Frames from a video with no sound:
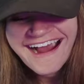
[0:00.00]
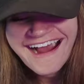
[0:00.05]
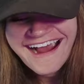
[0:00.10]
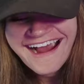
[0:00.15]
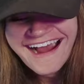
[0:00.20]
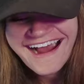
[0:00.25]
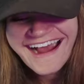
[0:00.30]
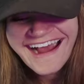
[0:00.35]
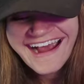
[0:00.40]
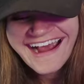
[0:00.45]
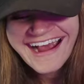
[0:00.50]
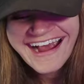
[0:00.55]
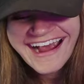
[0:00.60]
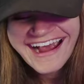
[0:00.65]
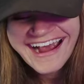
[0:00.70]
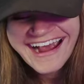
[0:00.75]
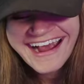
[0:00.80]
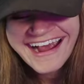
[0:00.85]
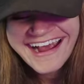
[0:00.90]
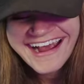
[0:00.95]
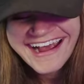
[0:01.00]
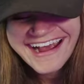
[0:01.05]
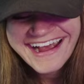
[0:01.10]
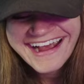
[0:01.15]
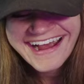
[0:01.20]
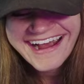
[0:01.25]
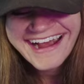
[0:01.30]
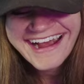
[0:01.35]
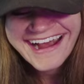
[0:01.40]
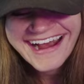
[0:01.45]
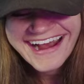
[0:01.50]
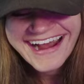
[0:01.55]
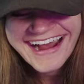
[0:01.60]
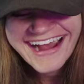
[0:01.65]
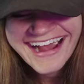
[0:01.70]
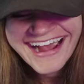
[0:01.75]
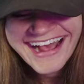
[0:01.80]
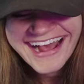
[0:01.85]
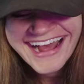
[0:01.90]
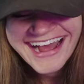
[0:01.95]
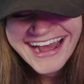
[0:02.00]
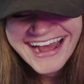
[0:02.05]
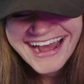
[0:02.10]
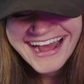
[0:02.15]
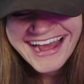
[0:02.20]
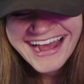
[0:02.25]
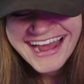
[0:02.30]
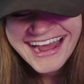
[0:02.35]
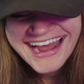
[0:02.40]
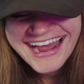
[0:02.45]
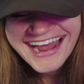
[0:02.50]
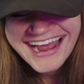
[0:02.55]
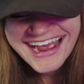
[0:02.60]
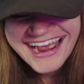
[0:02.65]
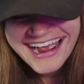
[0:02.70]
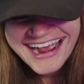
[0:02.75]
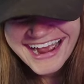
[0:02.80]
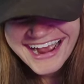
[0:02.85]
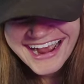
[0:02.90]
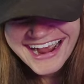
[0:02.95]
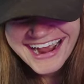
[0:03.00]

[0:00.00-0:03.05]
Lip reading: This person isn't speaking.